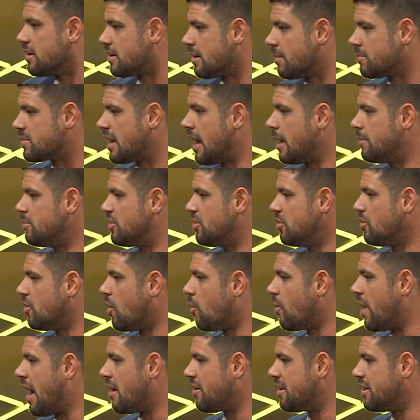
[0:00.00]
Sometimes you
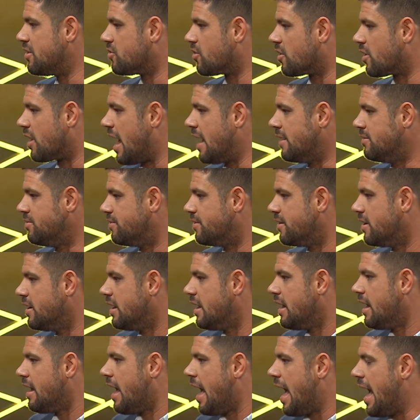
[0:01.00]
go out in your life
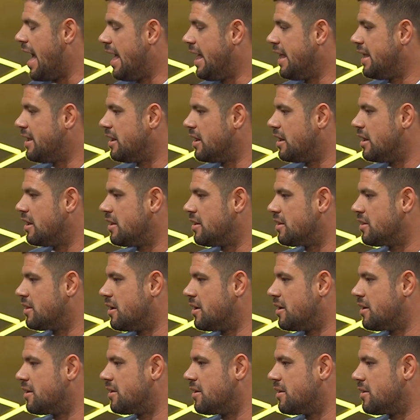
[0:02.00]
and
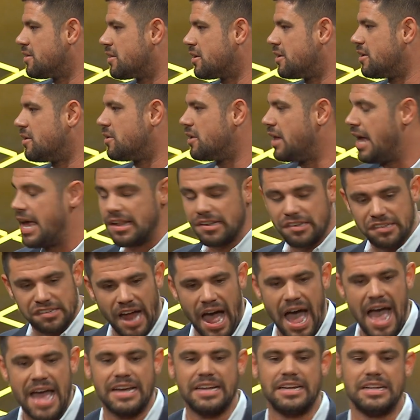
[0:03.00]
the, the
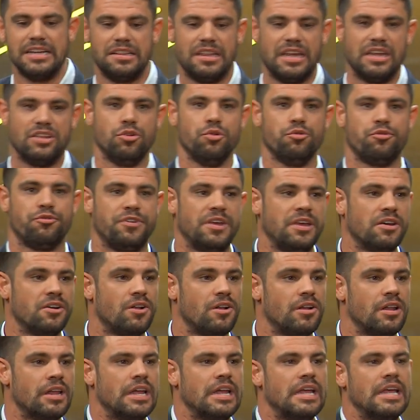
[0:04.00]
anxiety that you
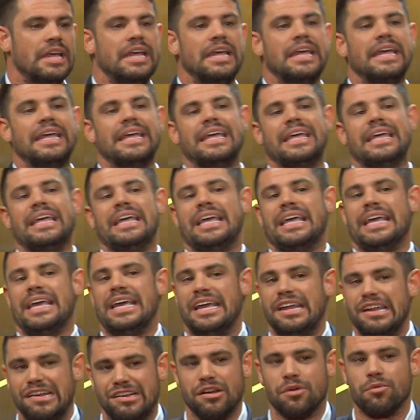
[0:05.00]
feel
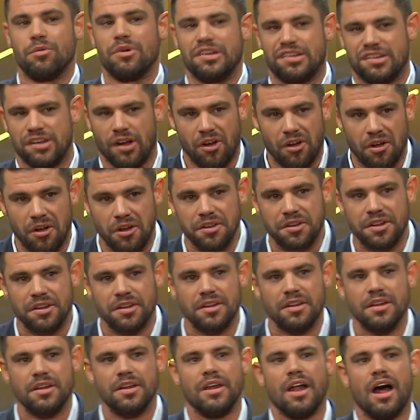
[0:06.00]
is a
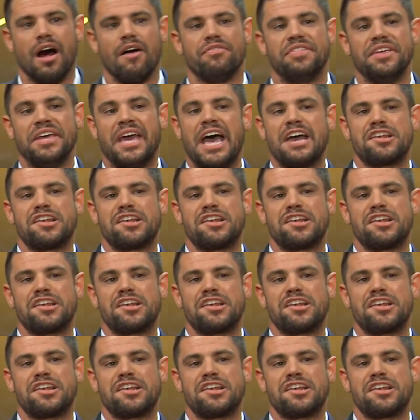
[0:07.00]
result of the